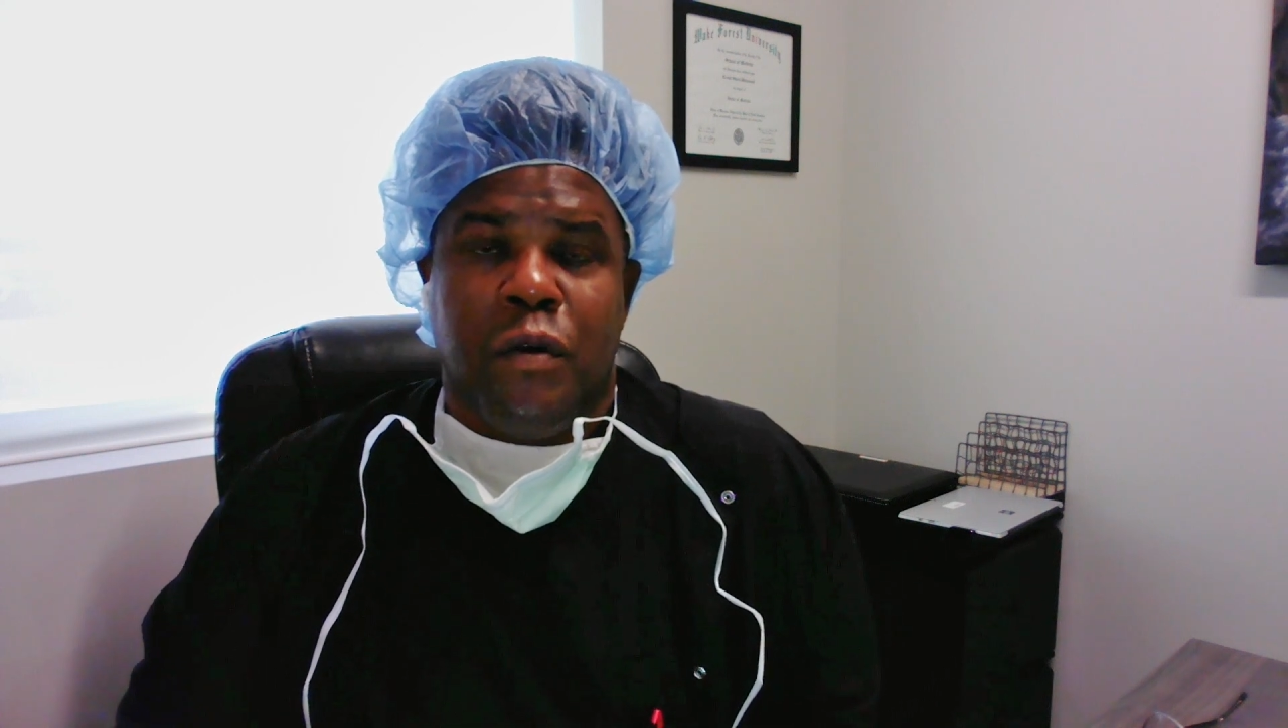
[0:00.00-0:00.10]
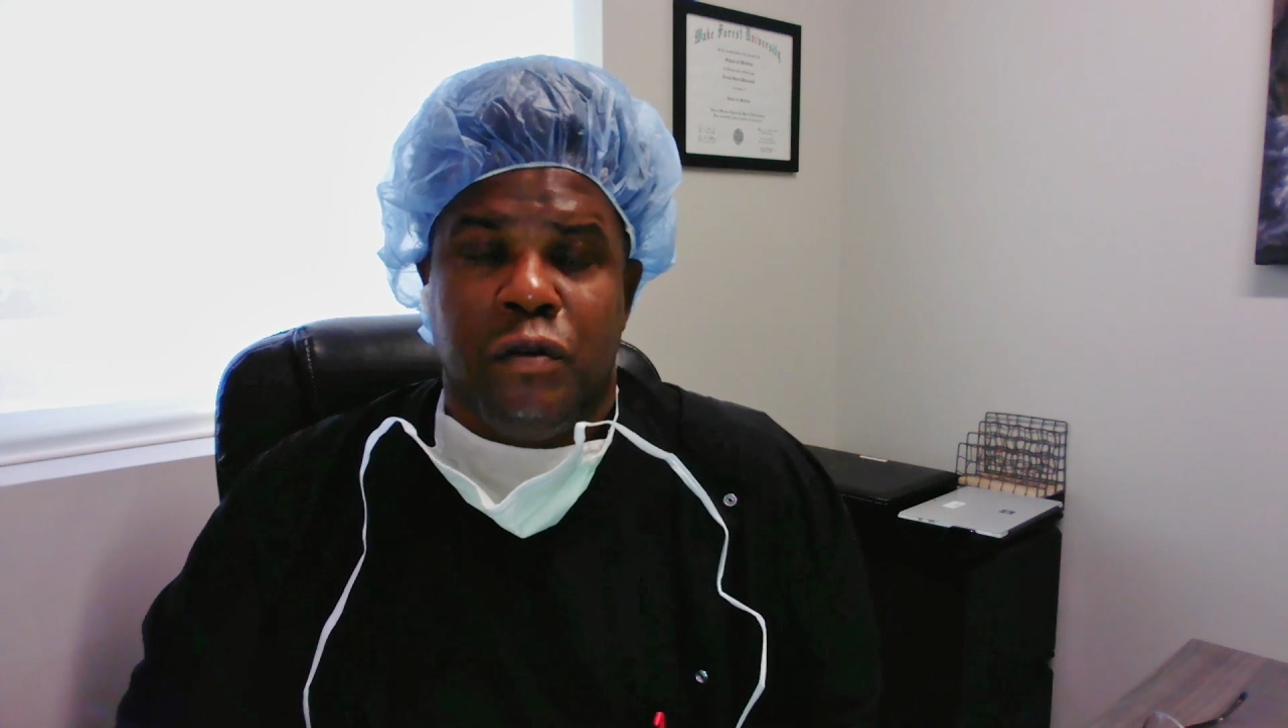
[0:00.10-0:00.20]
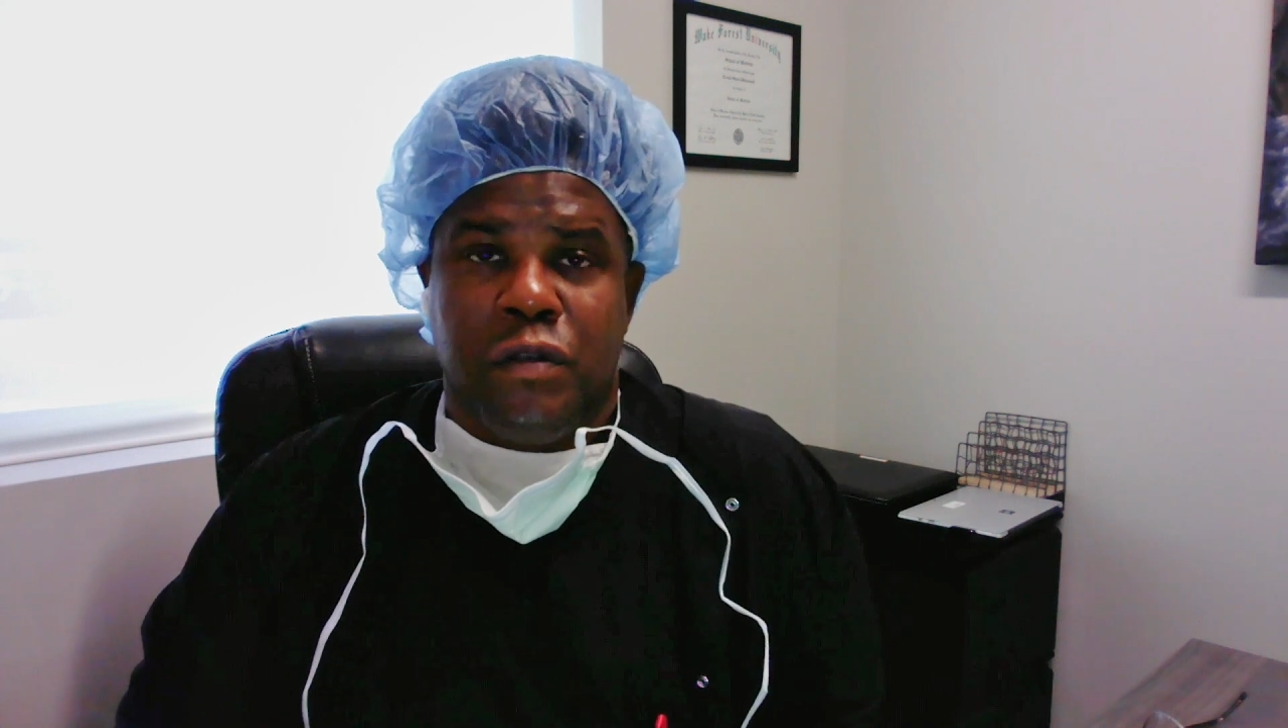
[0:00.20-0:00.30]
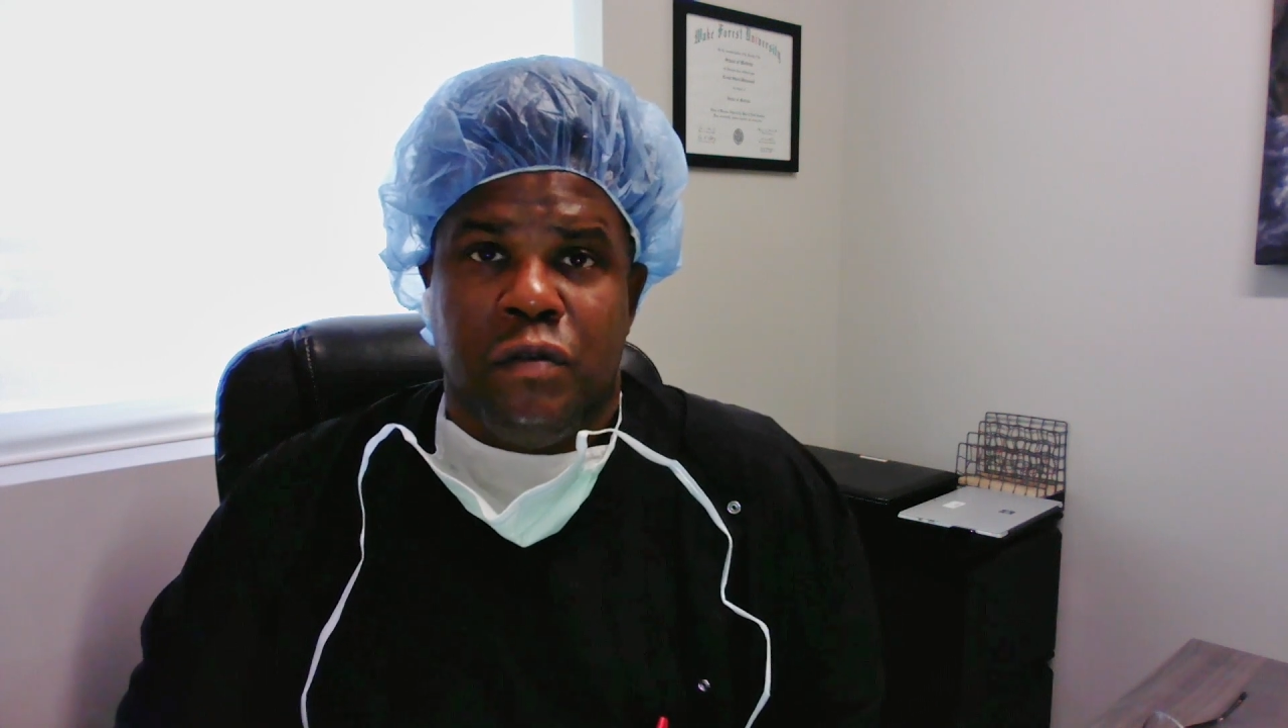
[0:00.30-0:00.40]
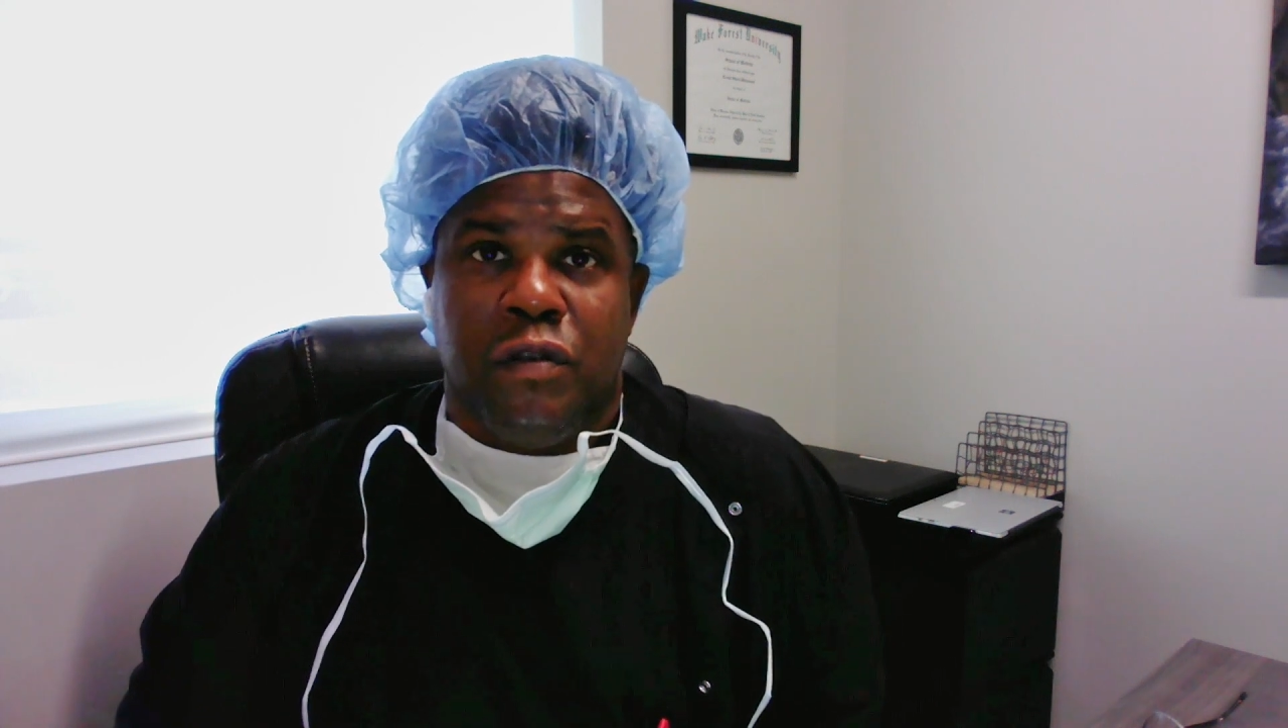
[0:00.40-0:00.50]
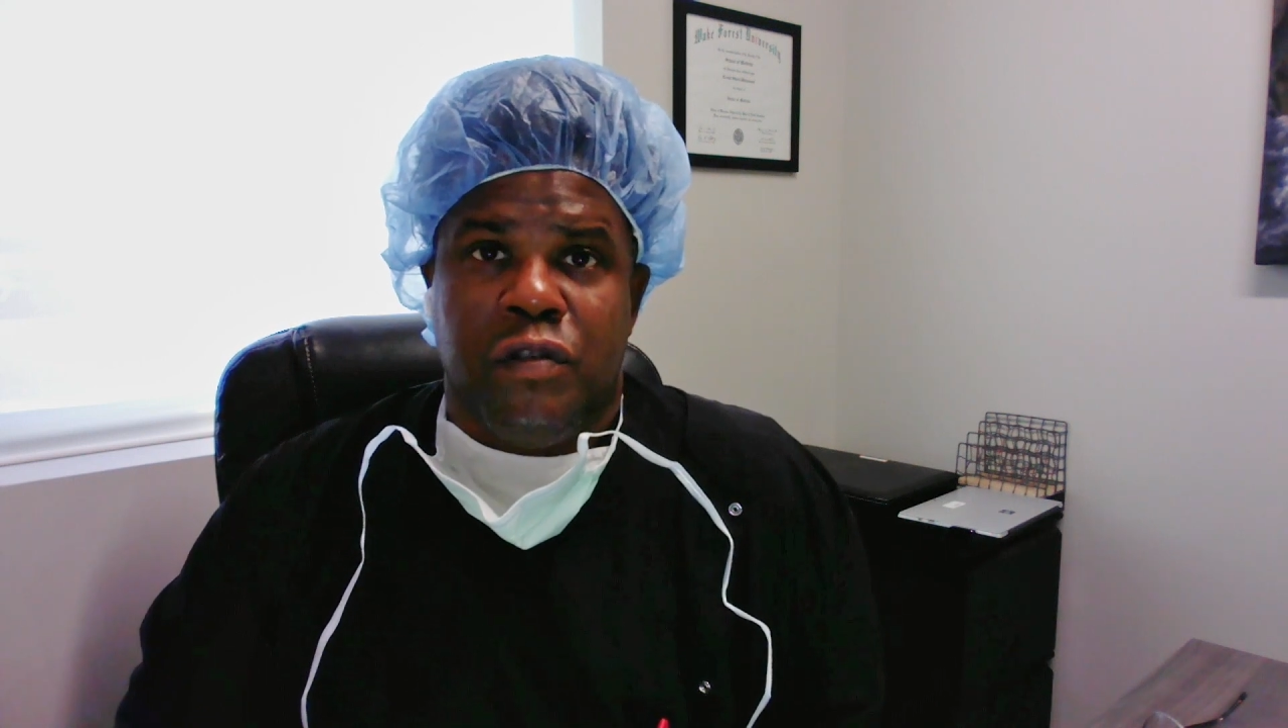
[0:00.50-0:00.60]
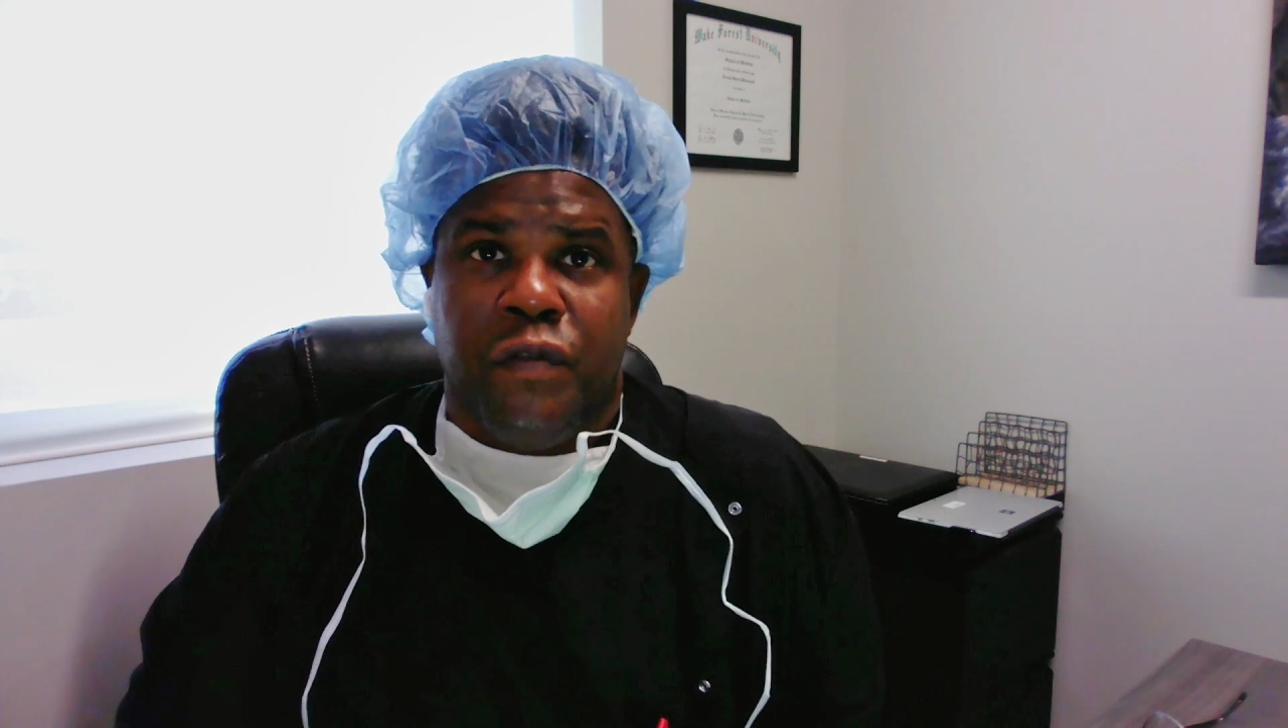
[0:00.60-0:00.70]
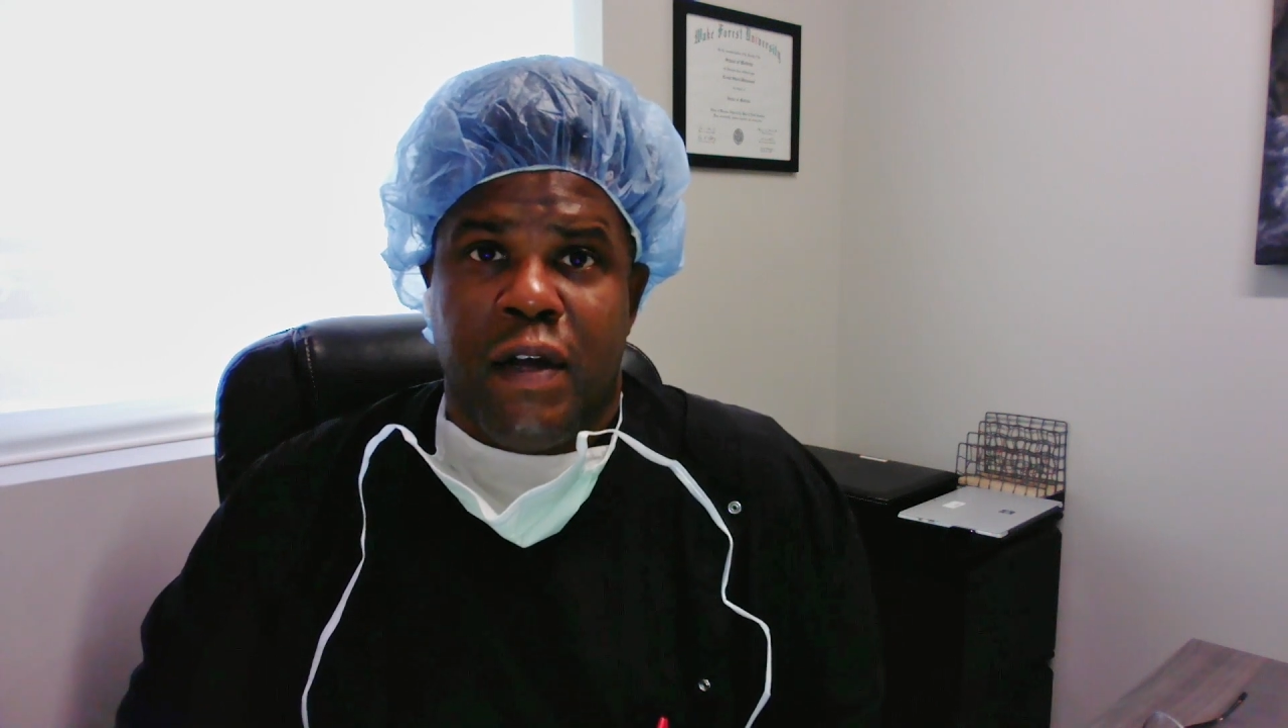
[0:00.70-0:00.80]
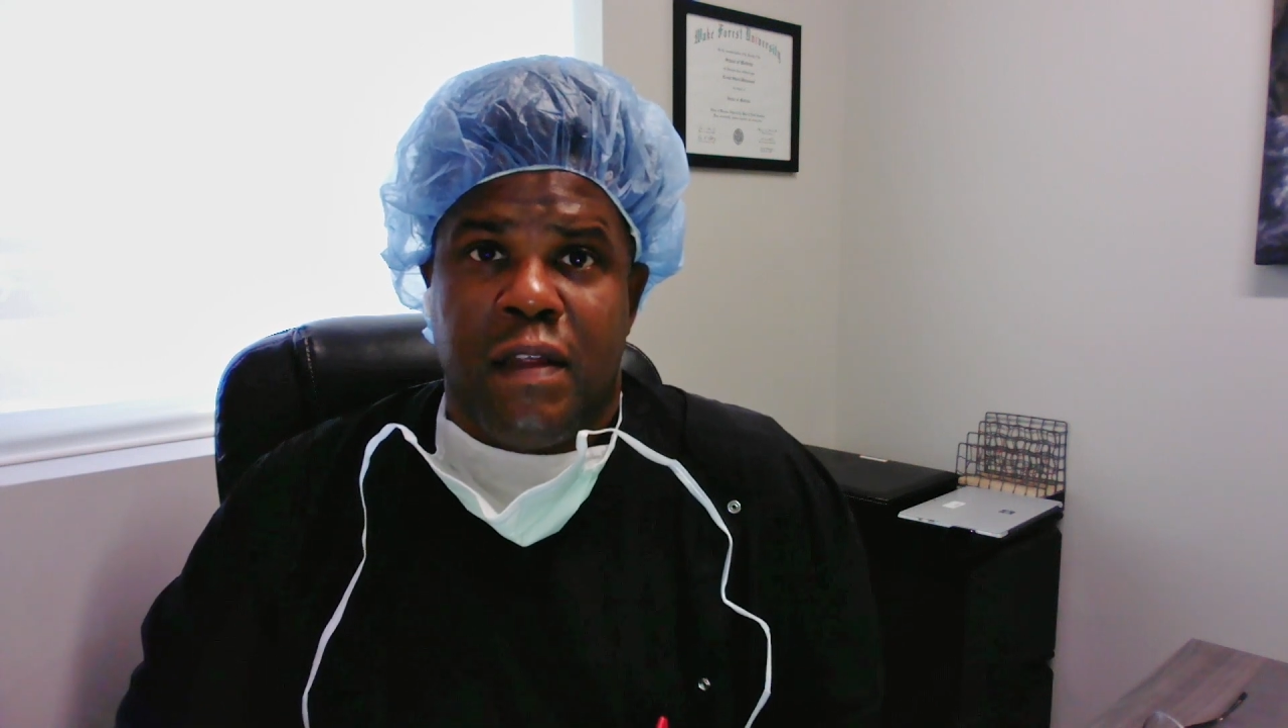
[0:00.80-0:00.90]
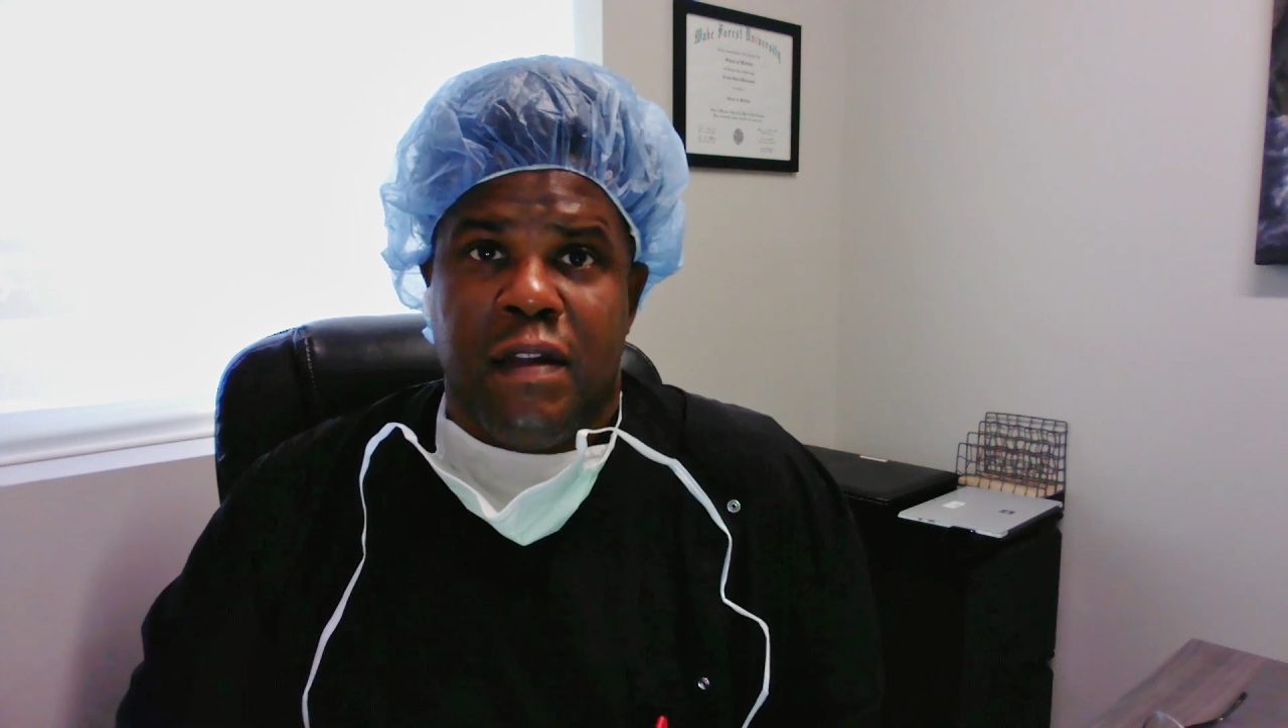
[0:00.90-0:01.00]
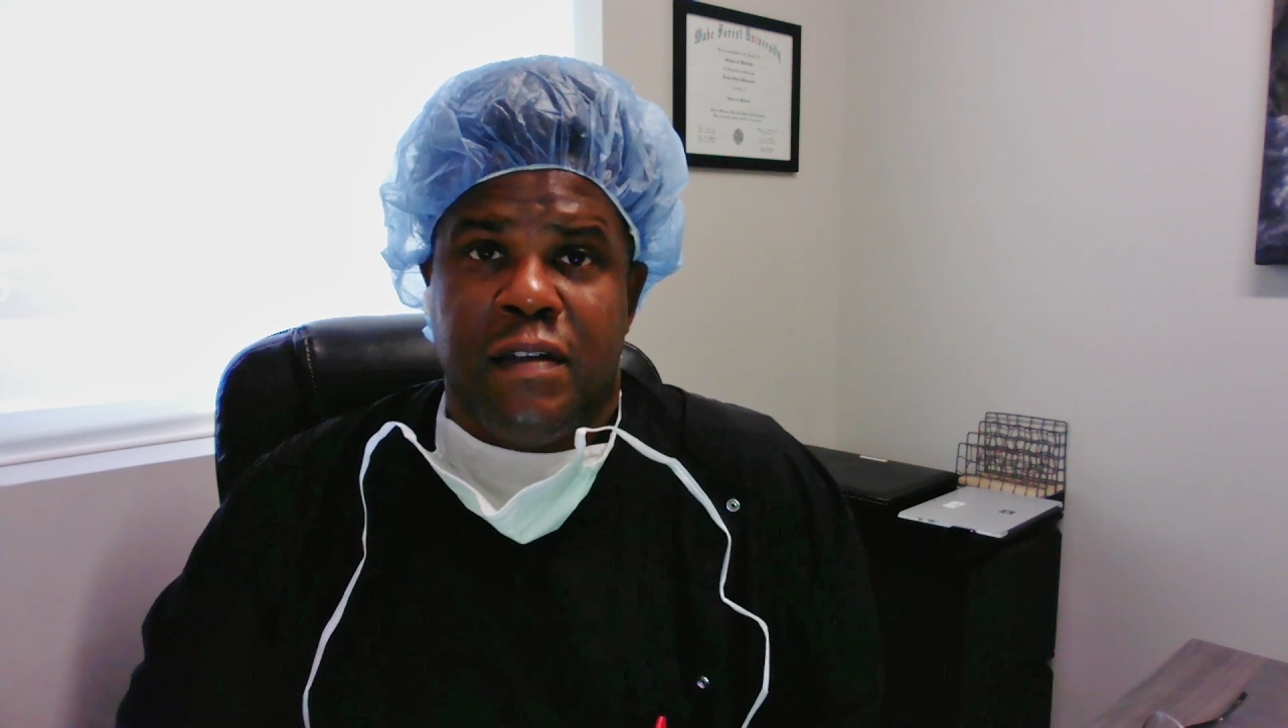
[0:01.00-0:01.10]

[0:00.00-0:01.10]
motion or strength